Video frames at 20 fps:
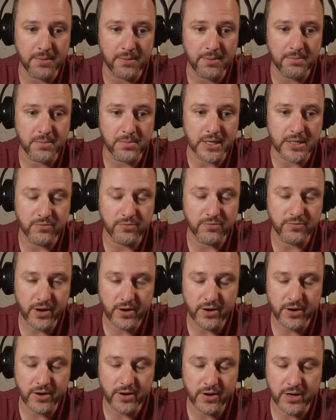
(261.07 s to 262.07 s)

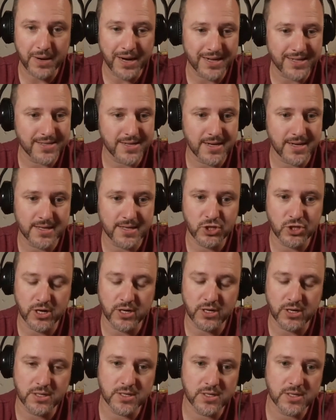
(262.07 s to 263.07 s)
It's bite-sized
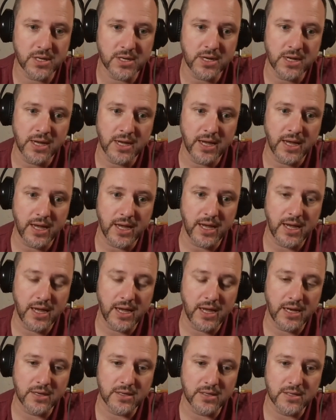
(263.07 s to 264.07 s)
chunks,
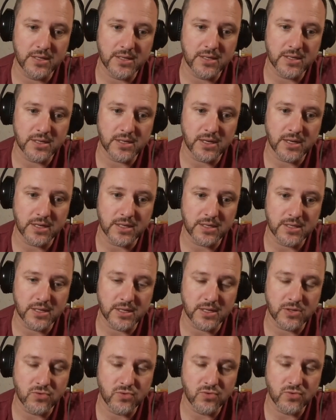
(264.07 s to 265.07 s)
and
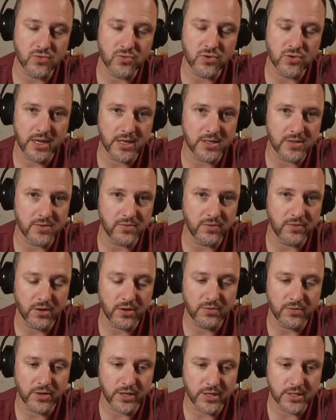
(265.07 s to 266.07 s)
it's really is very,
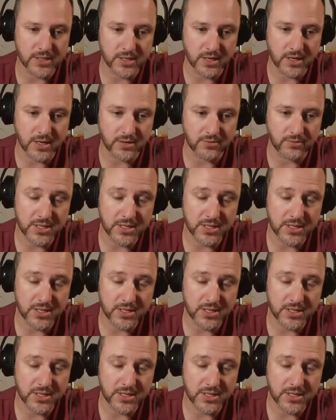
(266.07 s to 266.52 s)
very insightful.